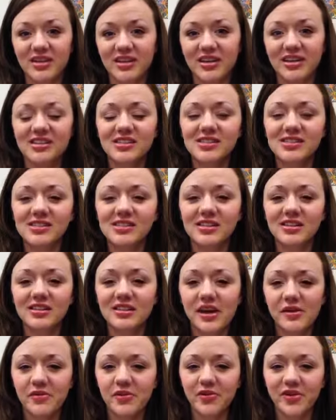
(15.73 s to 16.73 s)
Is
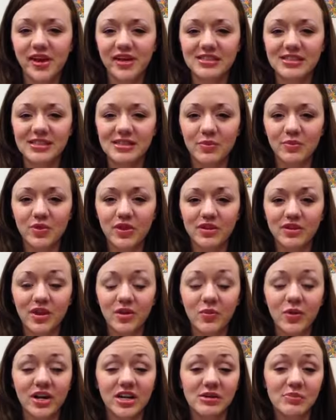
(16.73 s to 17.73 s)
Neverland something
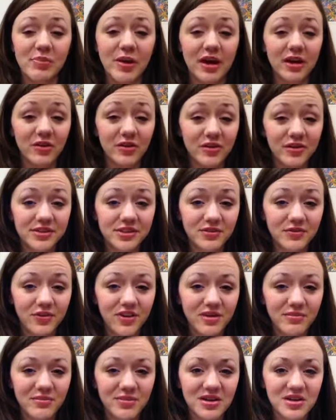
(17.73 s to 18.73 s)
that Wendy benefits
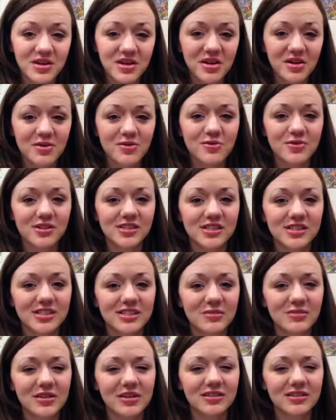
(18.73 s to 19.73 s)
from, or is it
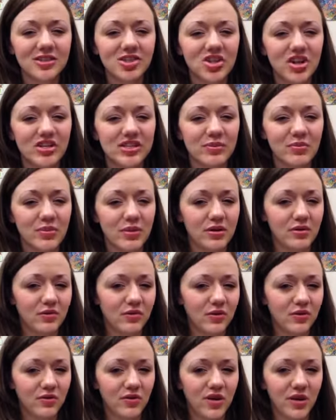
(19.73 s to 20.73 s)
something that she doesn't
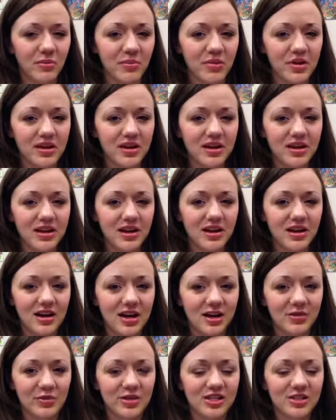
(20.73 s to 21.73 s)
benefit from?
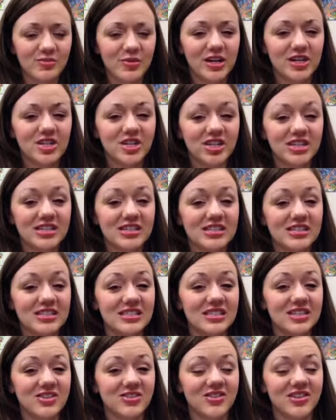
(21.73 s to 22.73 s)
Especially
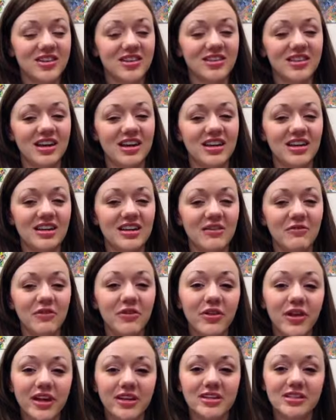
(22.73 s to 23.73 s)
considering that
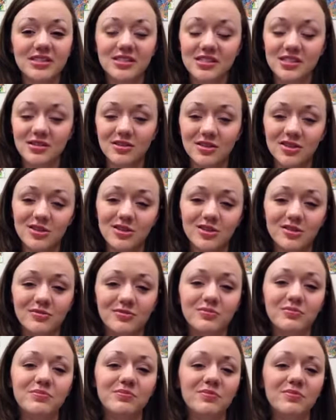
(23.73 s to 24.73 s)
Neverland is the